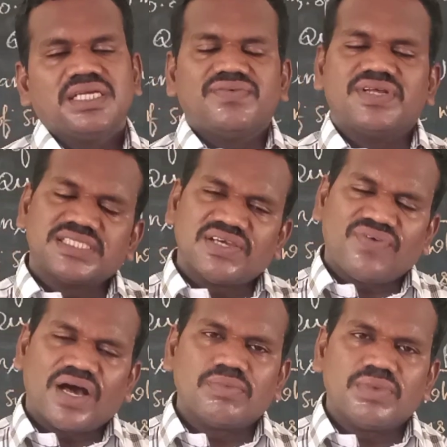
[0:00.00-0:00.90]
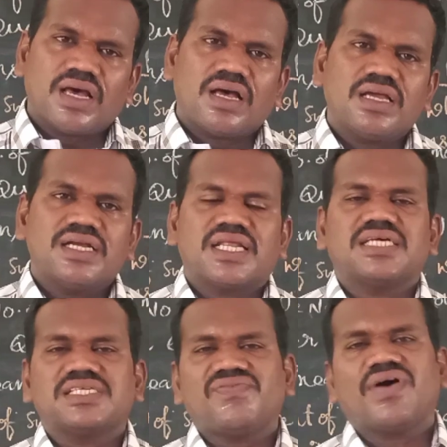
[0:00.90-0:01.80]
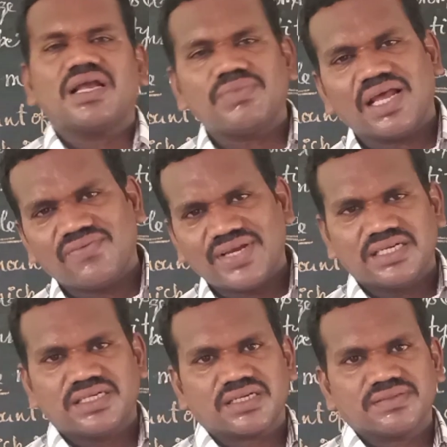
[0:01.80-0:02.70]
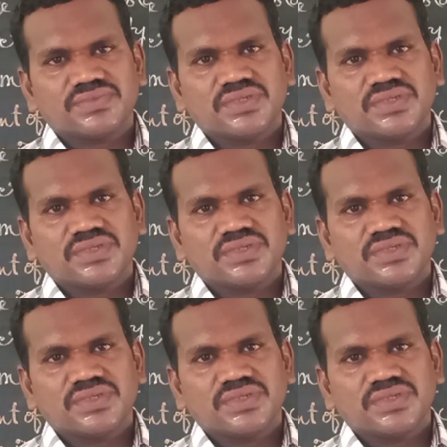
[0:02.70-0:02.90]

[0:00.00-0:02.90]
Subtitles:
If it is a formula, it has a formula weight.